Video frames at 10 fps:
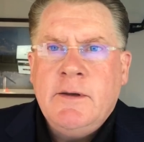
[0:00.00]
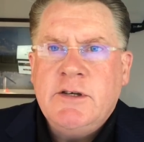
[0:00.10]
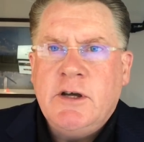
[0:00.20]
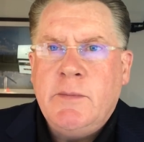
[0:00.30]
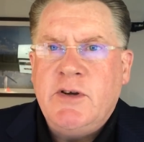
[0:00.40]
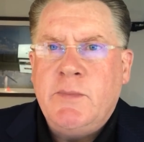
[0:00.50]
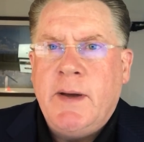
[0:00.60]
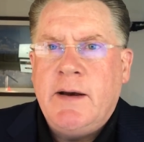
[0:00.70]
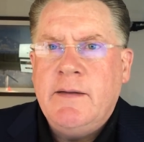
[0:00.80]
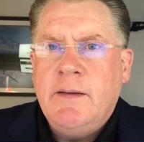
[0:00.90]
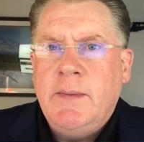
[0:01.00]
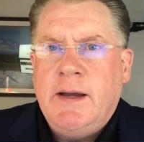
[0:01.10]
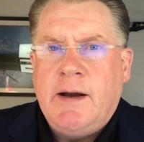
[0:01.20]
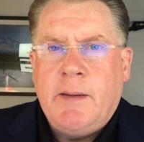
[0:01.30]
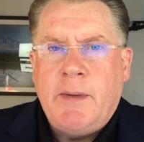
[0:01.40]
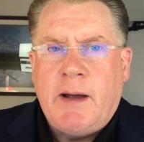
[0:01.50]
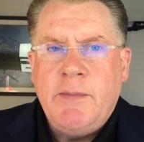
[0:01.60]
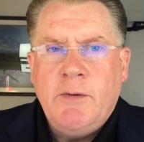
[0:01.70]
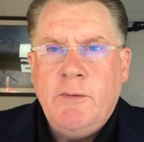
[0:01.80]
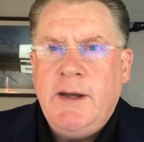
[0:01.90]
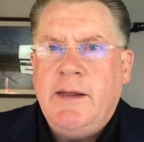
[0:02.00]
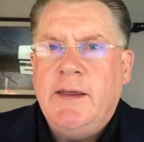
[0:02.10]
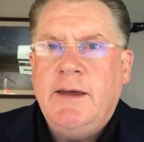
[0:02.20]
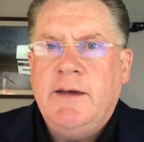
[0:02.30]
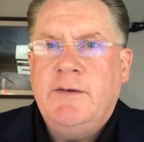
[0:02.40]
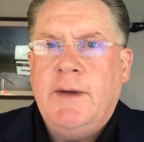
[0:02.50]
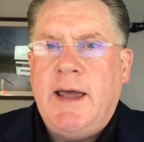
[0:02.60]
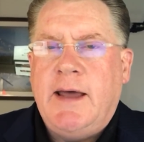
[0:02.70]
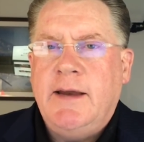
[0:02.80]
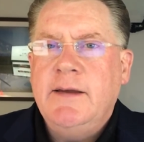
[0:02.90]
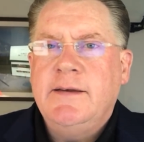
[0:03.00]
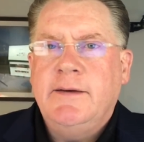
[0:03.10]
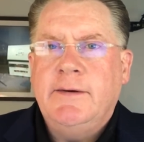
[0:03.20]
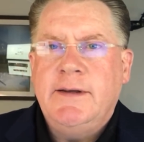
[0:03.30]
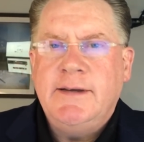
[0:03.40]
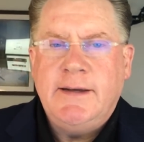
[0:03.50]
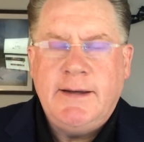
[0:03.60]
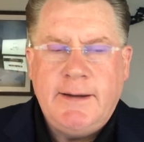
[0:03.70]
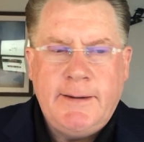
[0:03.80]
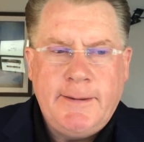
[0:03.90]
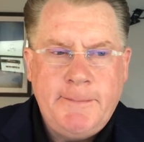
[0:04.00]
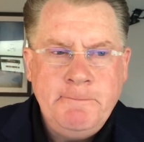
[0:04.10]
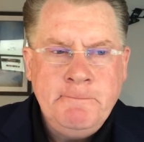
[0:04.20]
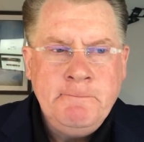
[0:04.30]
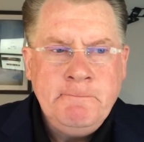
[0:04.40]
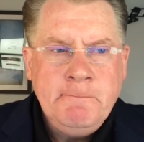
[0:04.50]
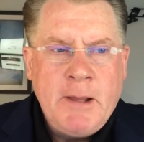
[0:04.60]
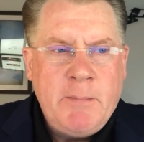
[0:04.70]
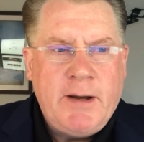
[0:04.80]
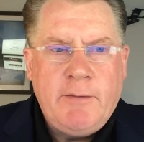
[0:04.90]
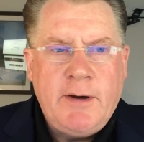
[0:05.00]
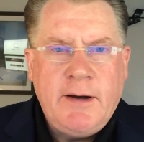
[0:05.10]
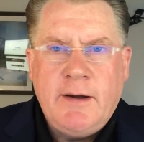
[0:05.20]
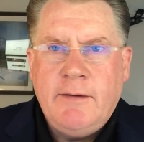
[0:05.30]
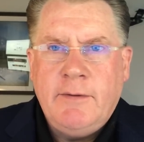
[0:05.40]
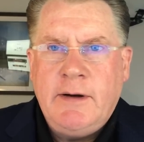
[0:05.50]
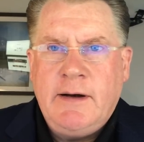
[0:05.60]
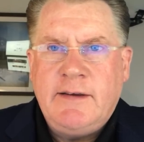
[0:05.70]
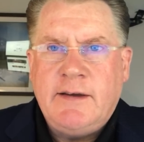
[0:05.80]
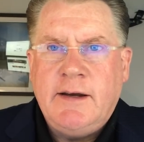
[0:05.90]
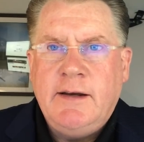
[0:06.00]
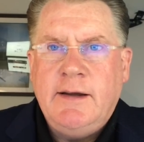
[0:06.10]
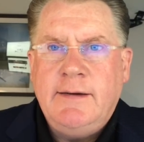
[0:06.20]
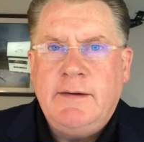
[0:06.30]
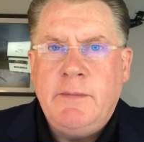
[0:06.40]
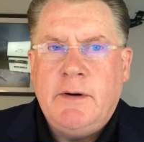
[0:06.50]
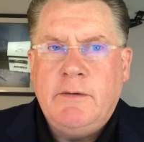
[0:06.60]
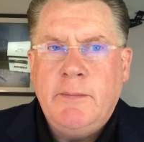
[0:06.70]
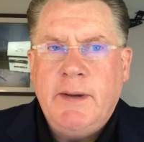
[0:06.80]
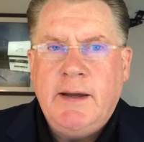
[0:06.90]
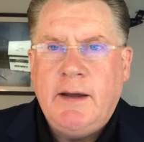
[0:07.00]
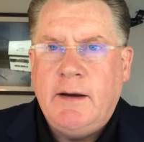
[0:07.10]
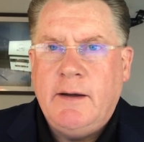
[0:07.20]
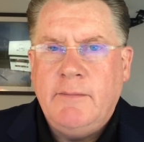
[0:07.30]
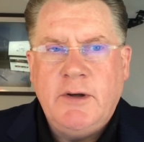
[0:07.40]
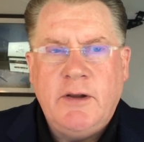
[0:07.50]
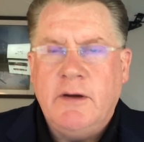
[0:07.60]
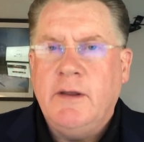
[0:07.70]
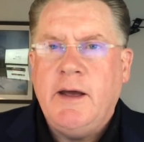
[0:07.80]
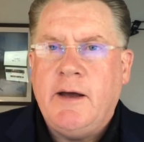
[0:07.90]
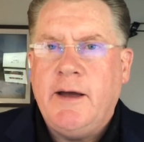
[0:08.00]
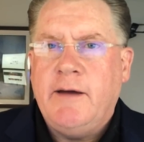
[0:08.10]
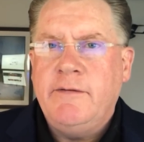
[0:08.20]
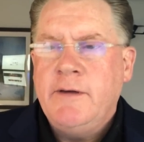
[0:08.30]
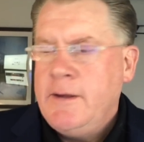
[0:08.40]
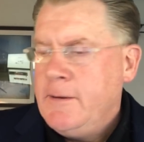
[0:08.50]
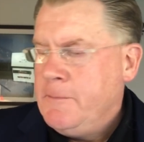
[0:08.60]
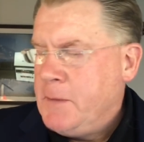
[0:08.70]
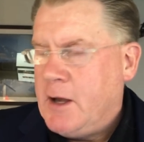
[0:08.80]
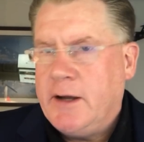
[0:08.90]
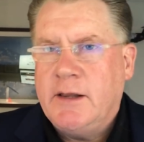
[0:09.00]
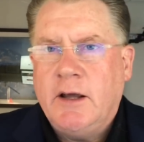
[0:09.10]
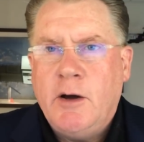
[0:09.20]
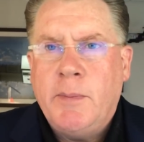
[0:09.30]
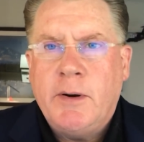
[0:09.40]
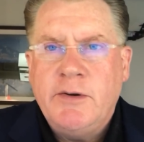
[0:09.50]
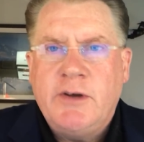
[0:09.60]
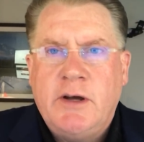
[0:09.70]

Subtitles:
so much better than me, and I'm the weak link as we head into it. But what an exciting day tomorrow will be. And clearly I'll get the GoPros